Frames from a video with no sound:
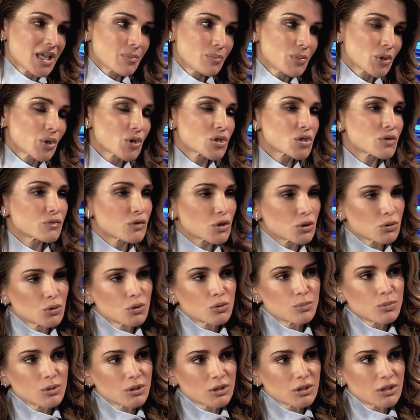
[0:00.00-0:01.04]
because of the
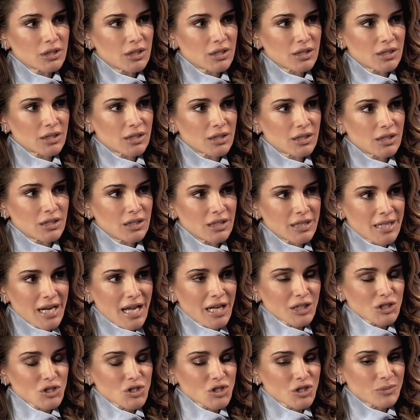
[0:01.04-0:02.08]
global
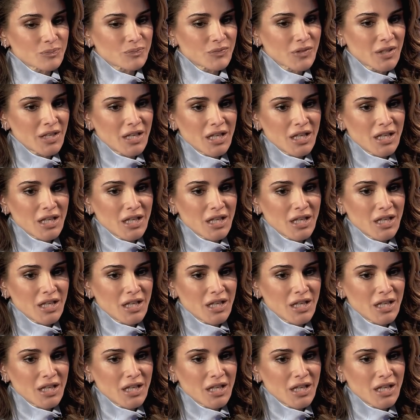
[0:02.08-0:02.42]
inaction.